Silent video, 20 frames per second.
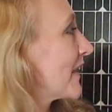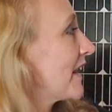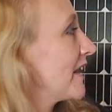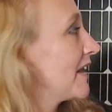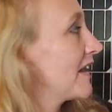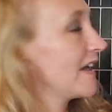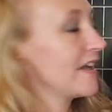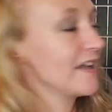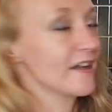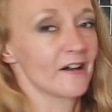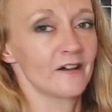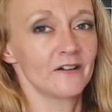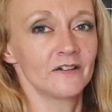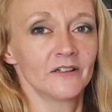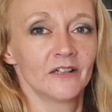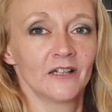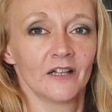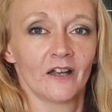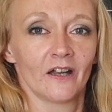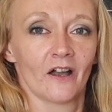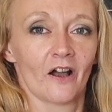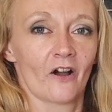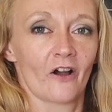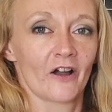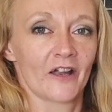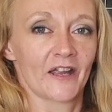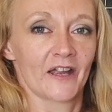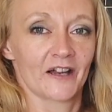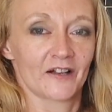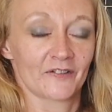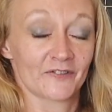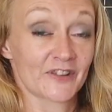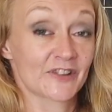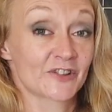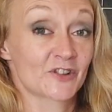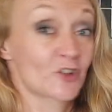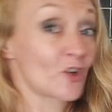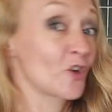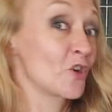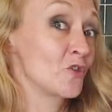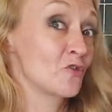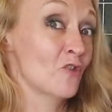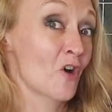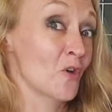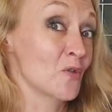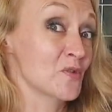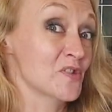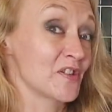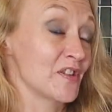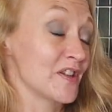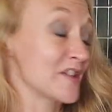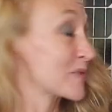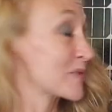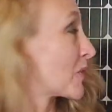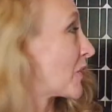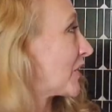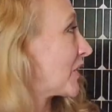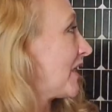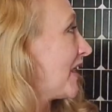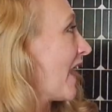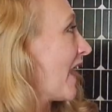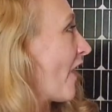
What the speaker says: Here I have, there's 2 rolls in this one.